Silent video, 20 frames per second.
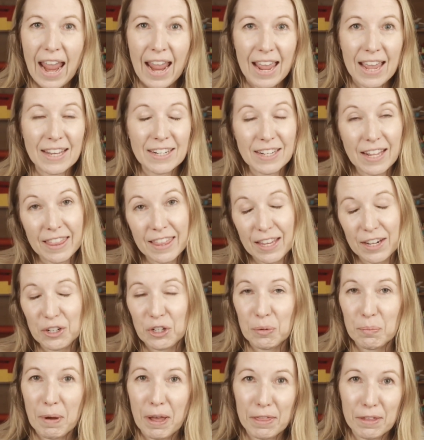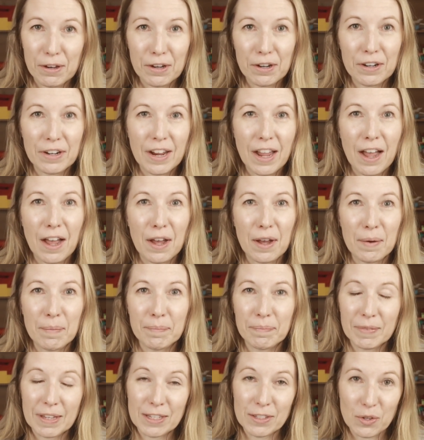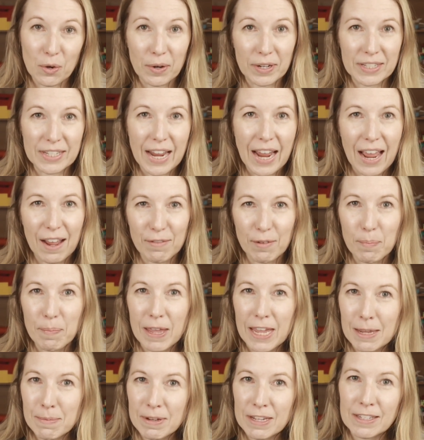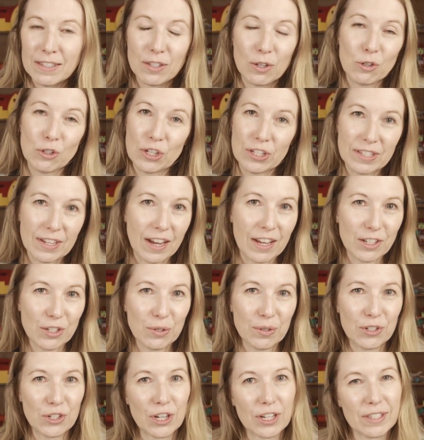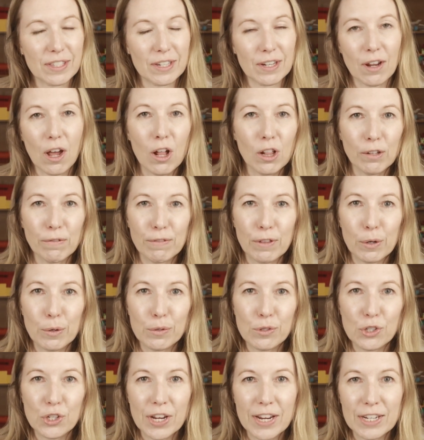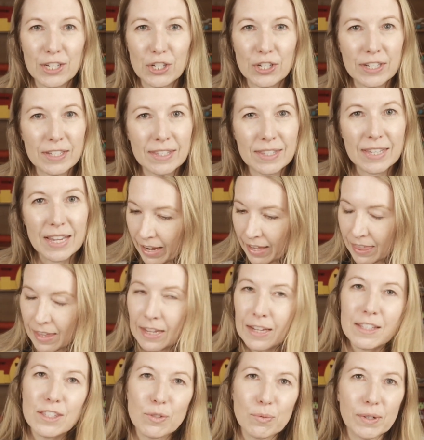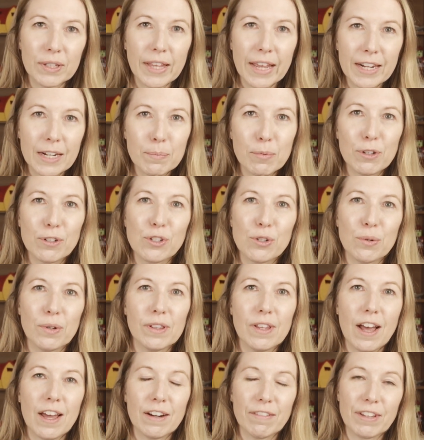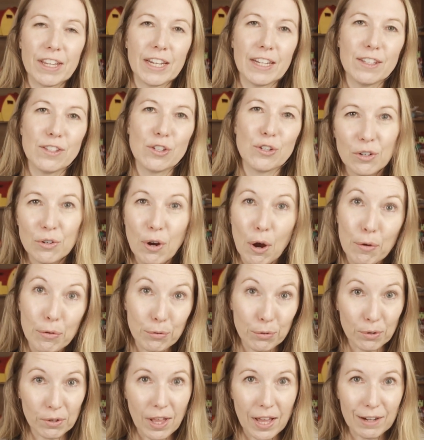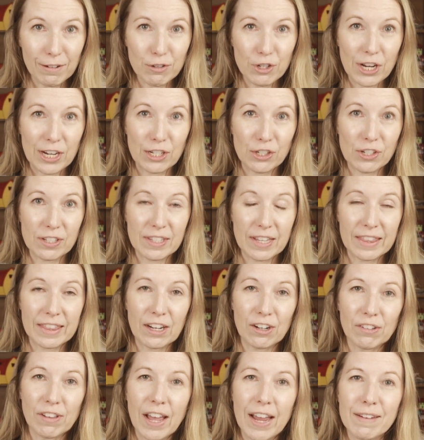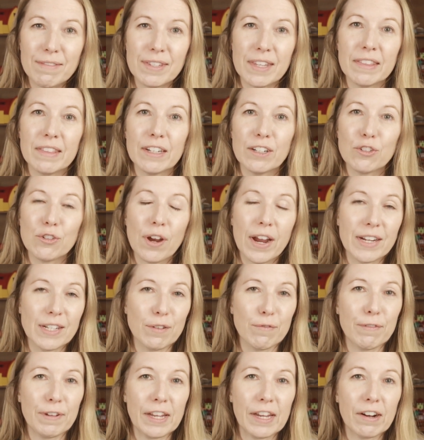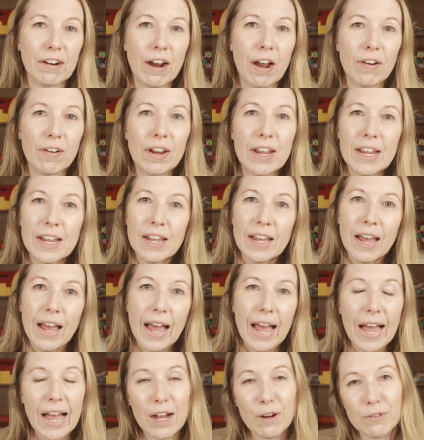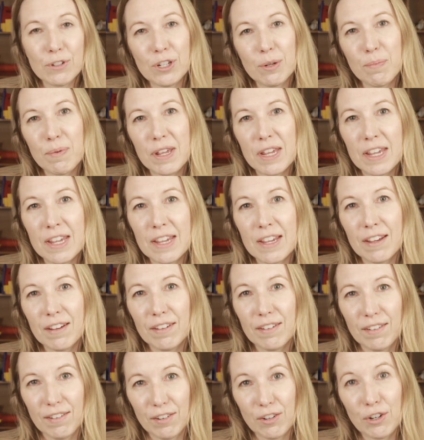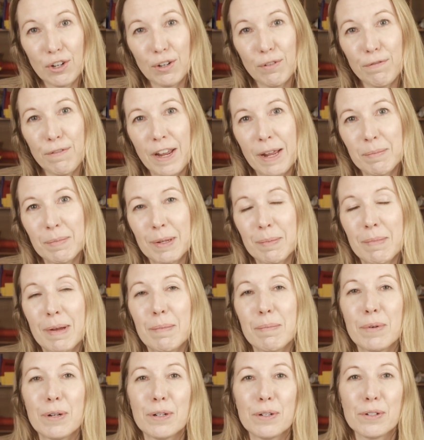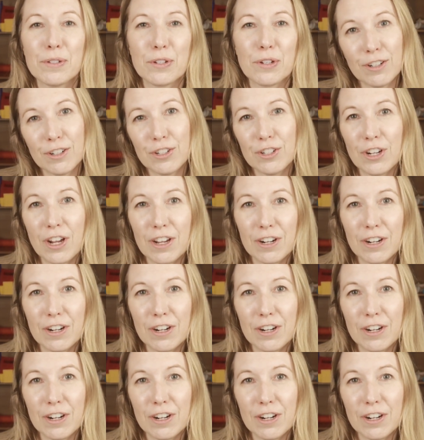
And then her mother um, is going to have a baby, so she's got to adjust to all of those changes. I think it's relatable to a lot of kids who go through a lot of changes in their lives and they're trying to figure out how to be good family members, good